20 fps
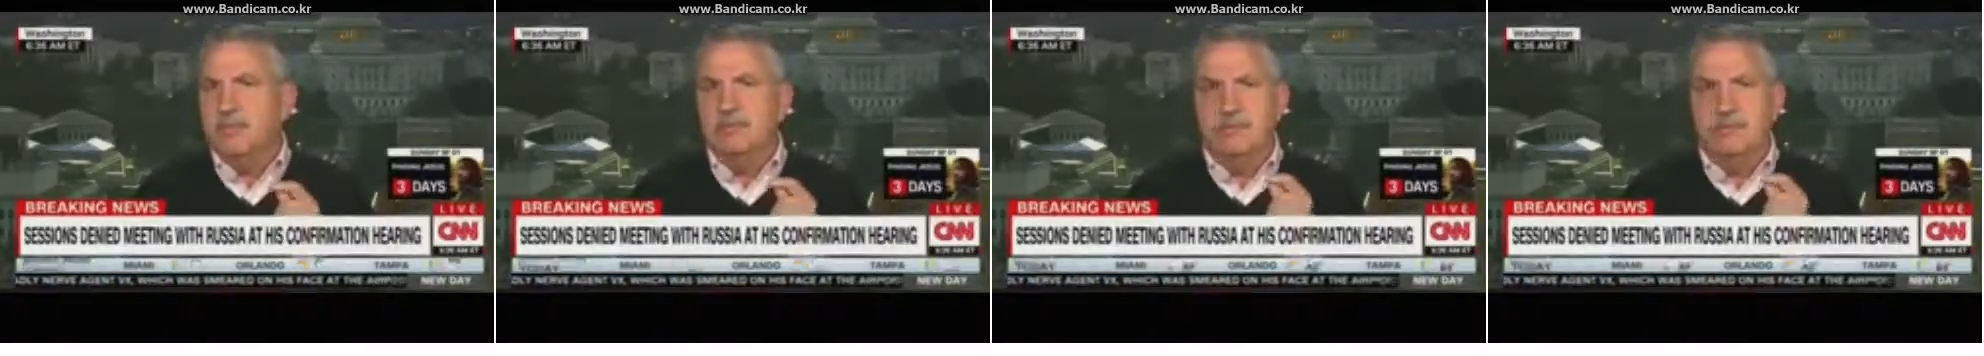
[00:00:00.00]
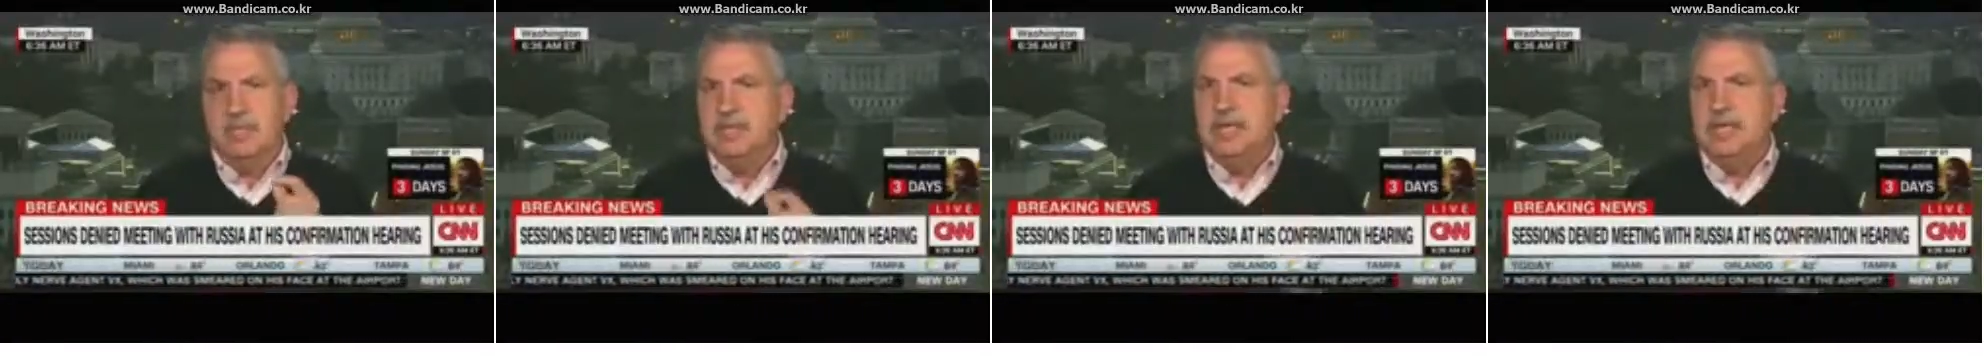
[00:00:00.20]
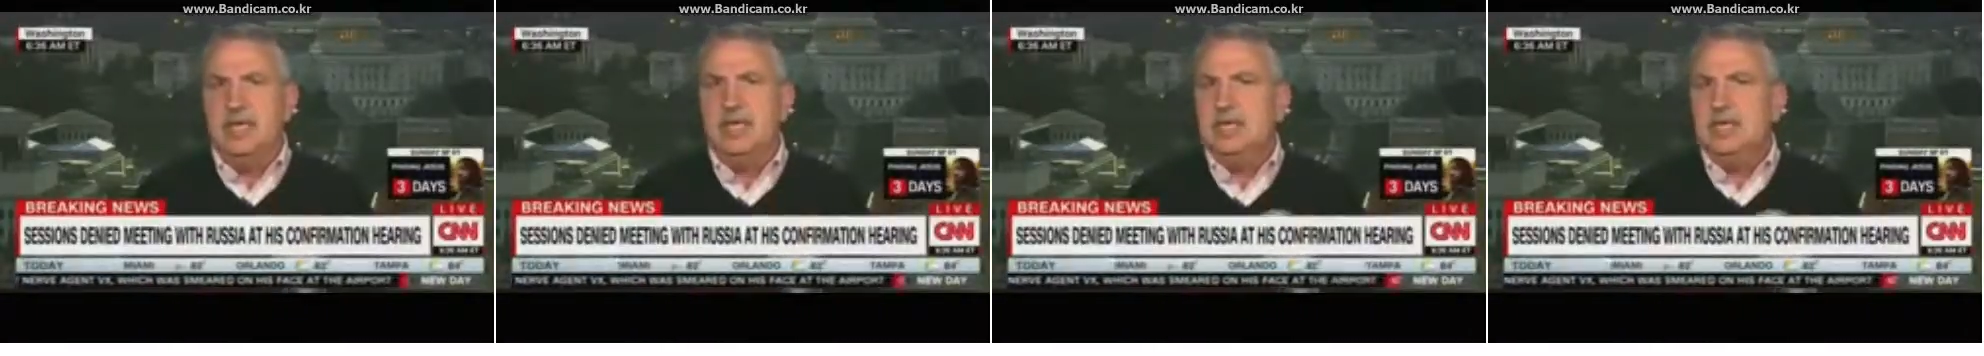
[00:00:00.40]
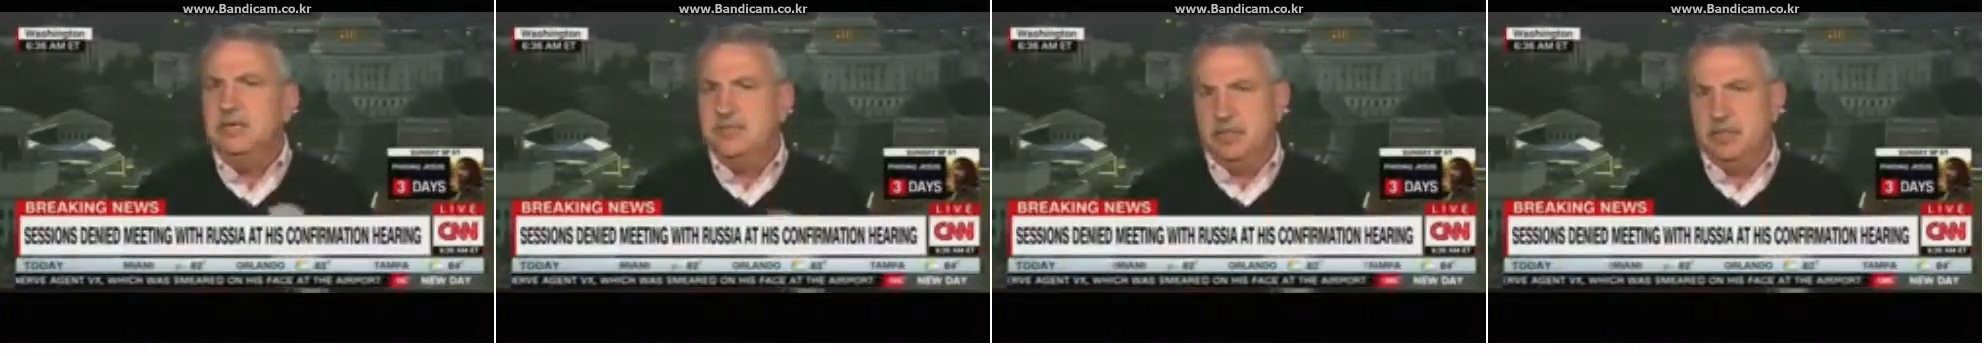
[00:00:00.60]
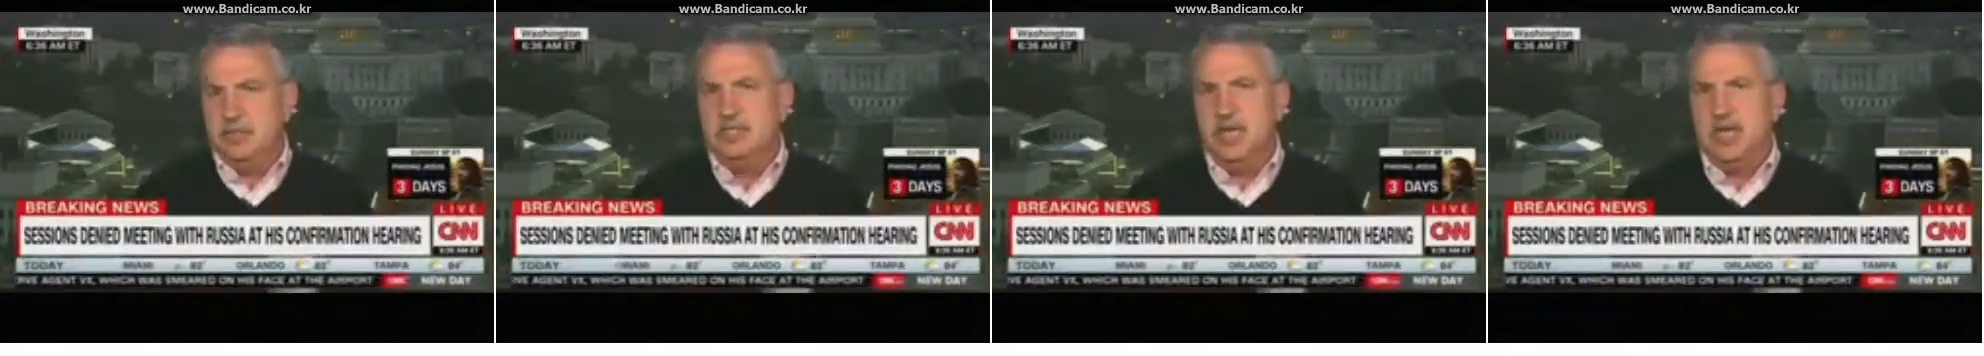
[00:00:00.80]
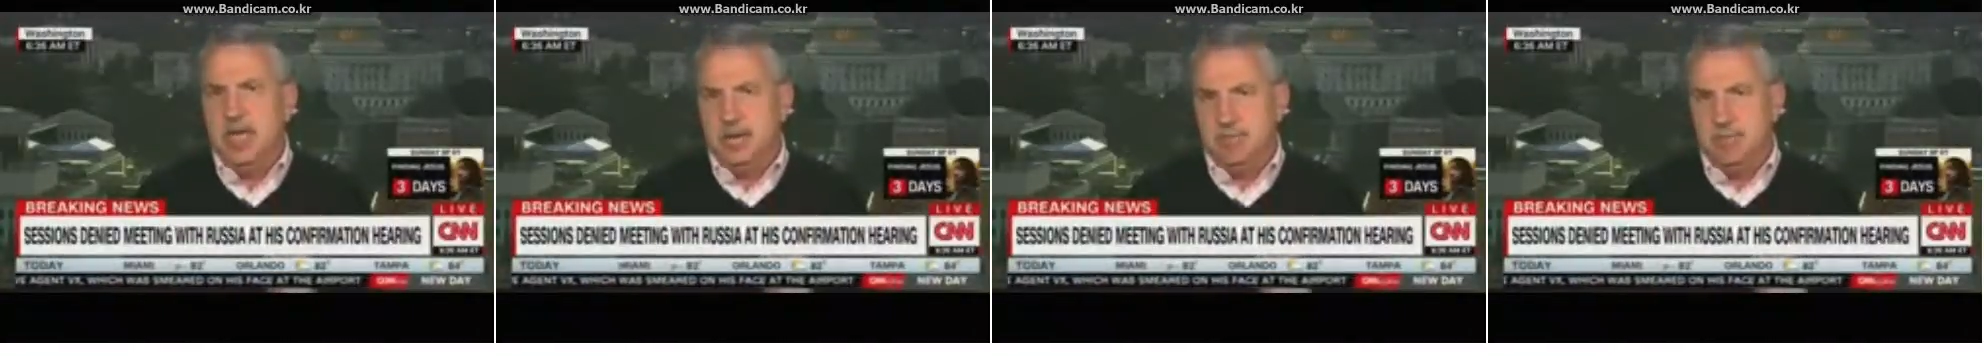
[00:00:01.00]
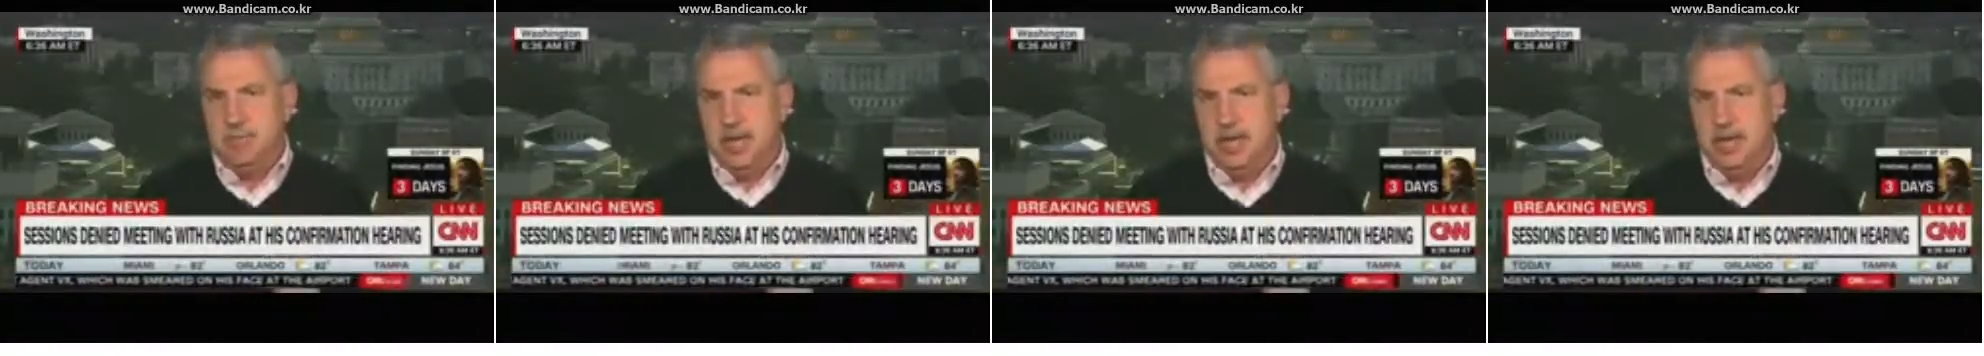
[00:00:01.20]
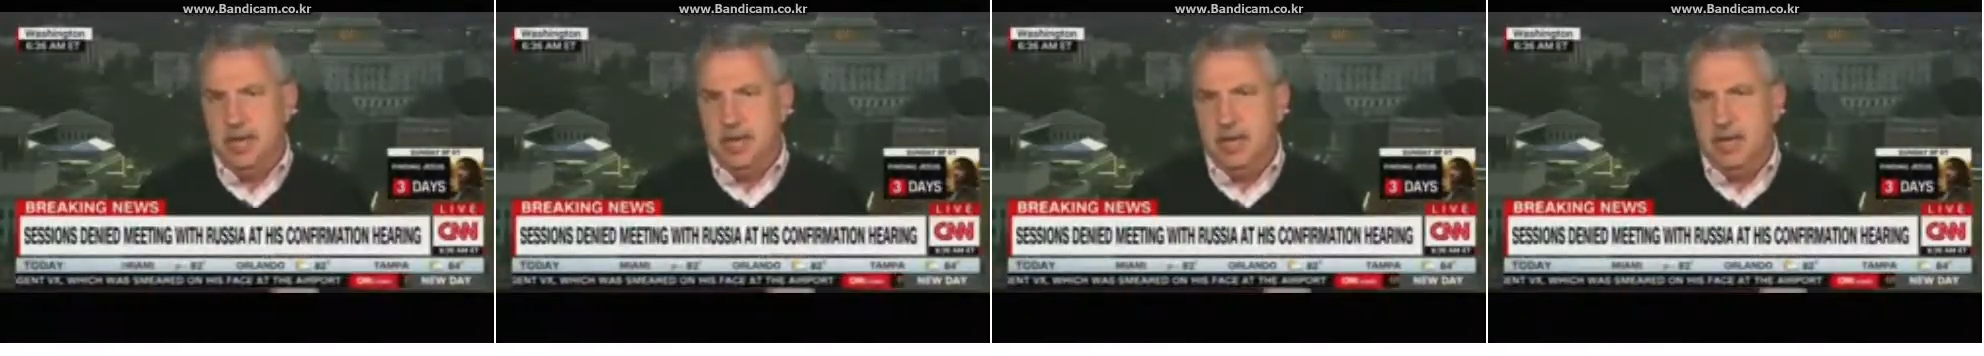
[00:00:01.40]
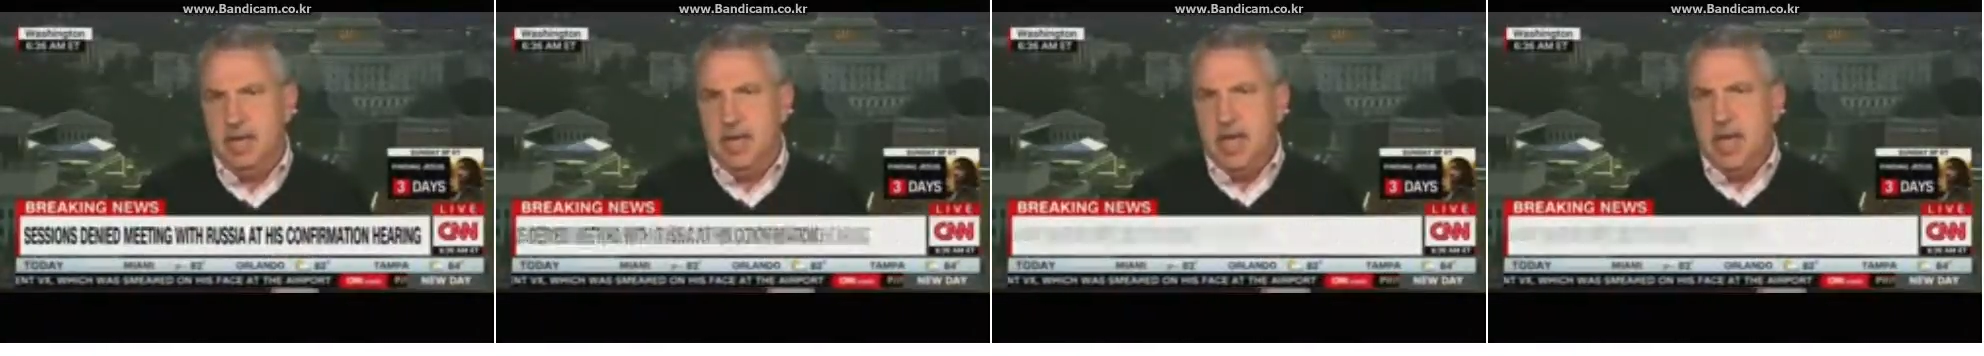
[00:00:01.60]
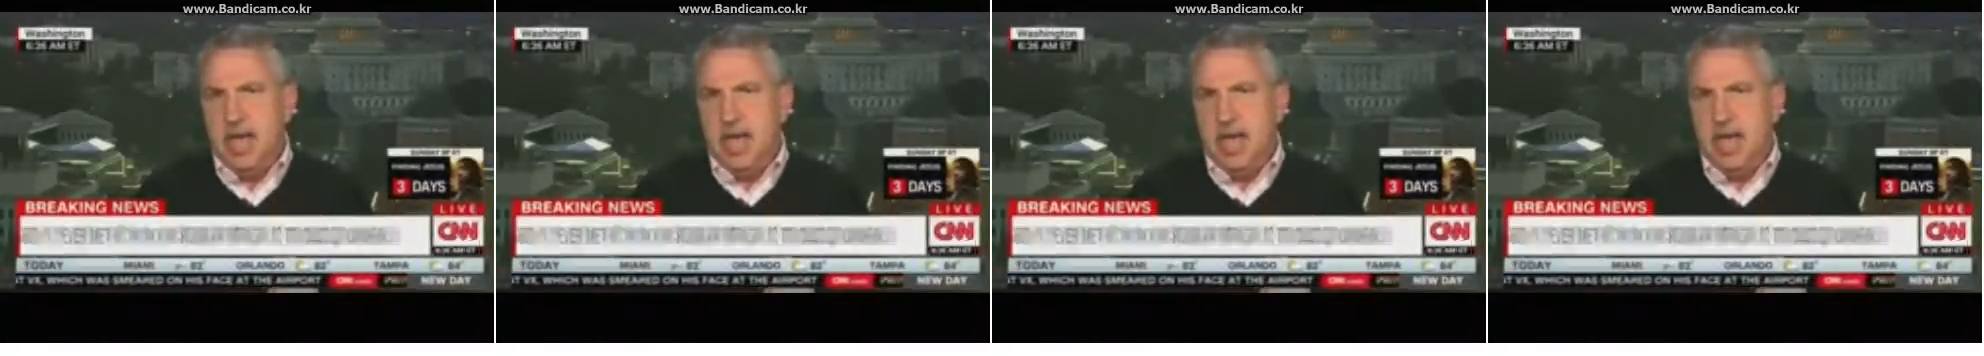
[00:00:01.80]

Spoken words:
beginning of this campaign,